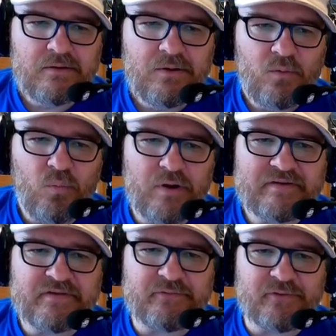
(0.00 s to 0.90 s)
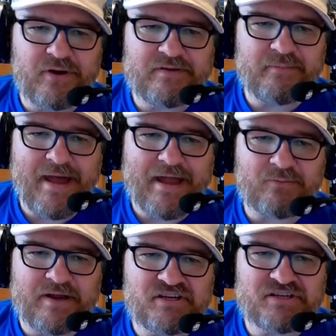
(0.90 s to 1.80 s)
What is the front to back
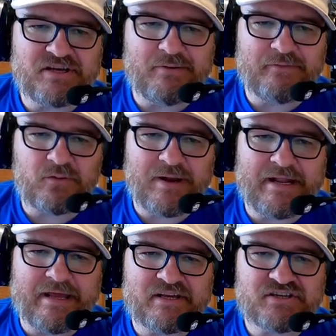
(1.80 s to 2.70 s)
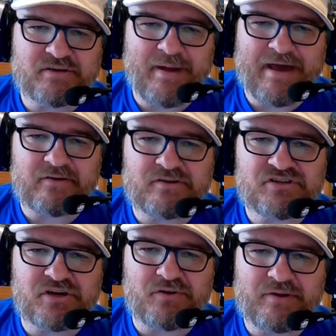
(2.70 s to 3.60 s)
ratio of the radiation pattern
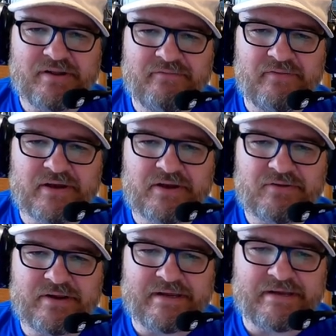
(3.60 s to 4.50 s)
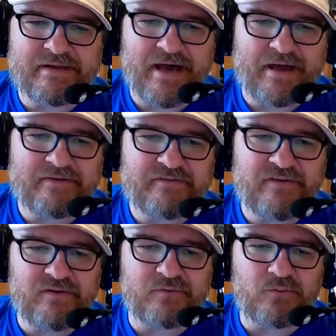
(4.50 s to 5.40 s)
shown in figure
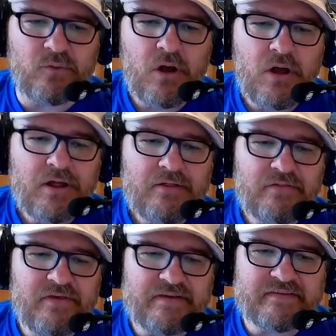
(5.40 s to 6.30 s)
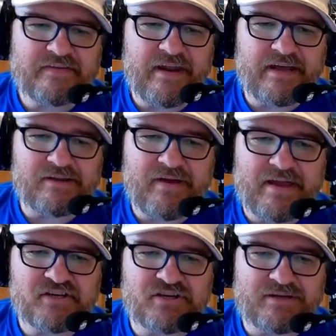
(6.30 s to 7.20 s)
E9-2? This is an
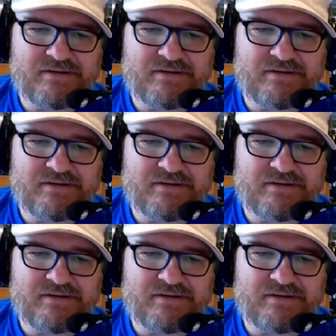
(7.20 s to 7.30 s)
elevation.